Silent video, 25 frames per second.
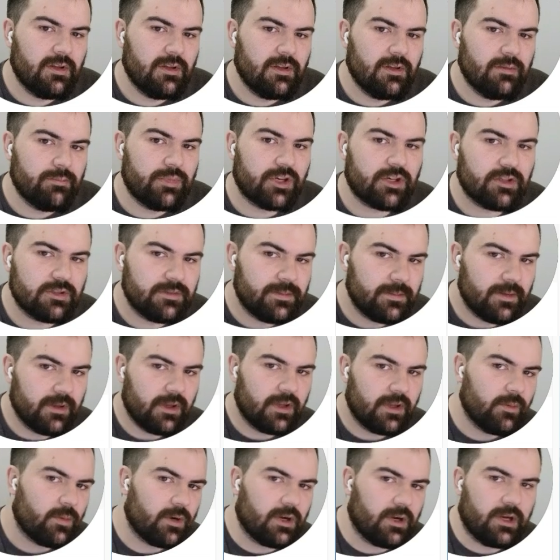But ultimately
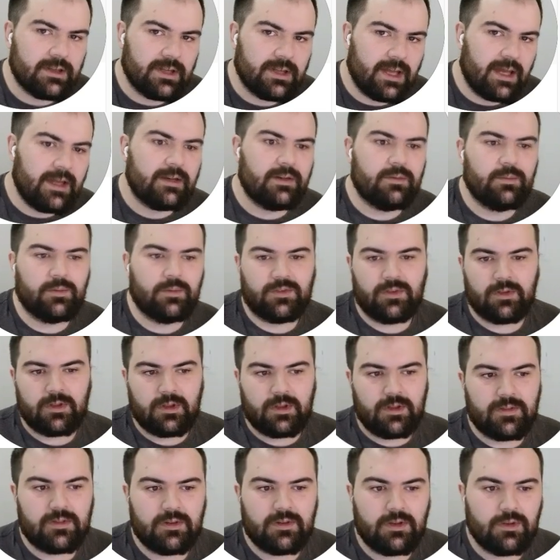where I landed was looking
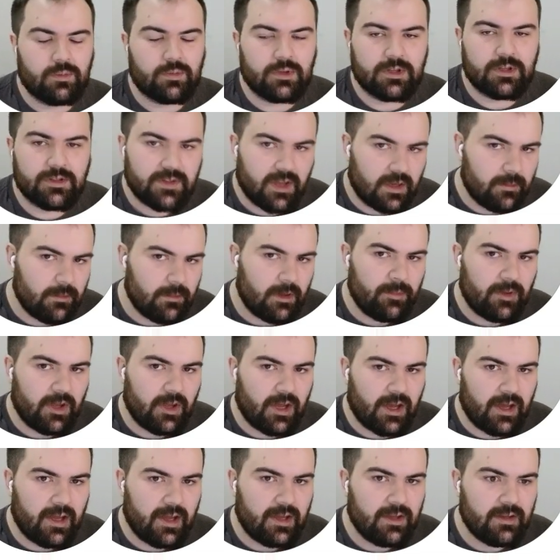at the new Realtime
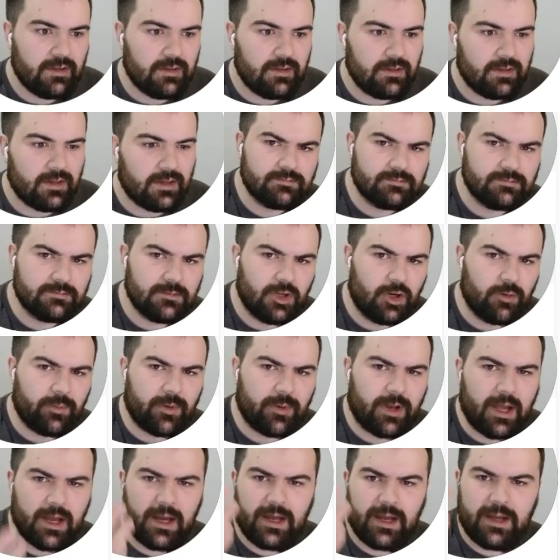API.
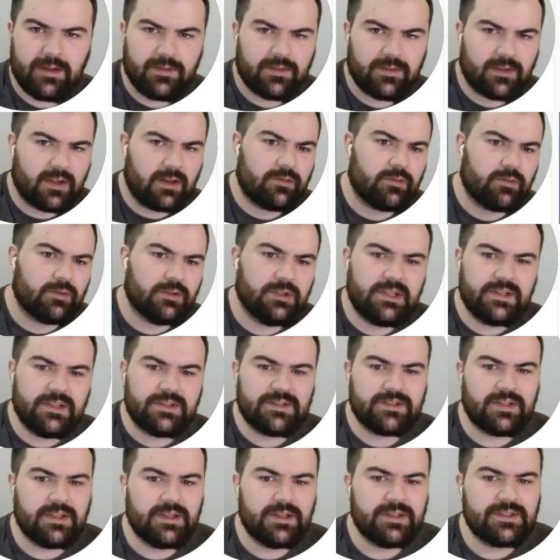OpenAI has released
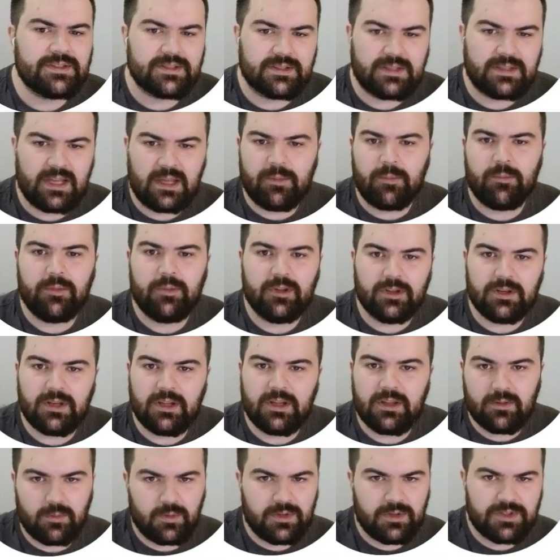this capability
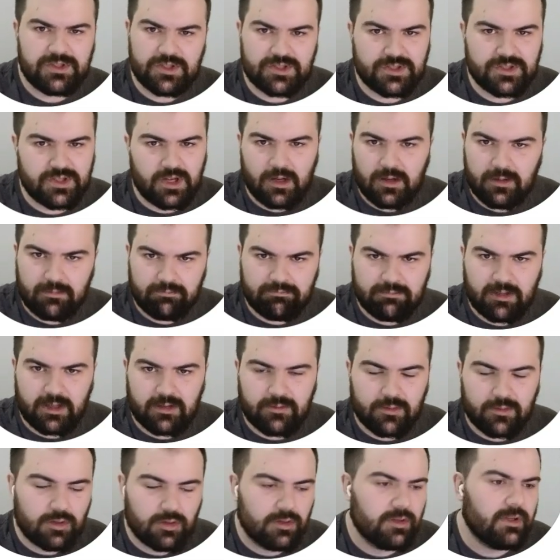that we just saw
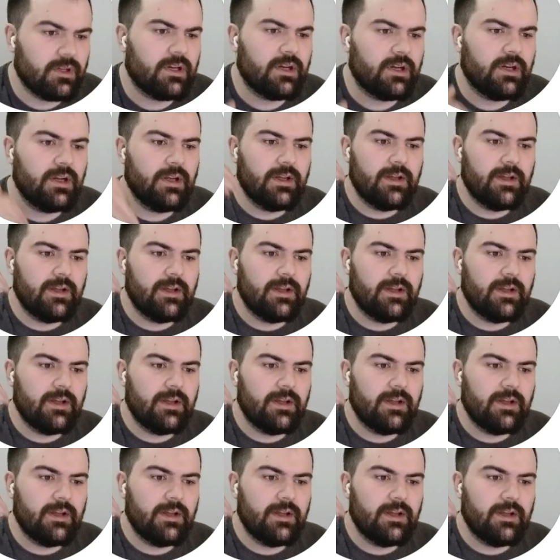earlier.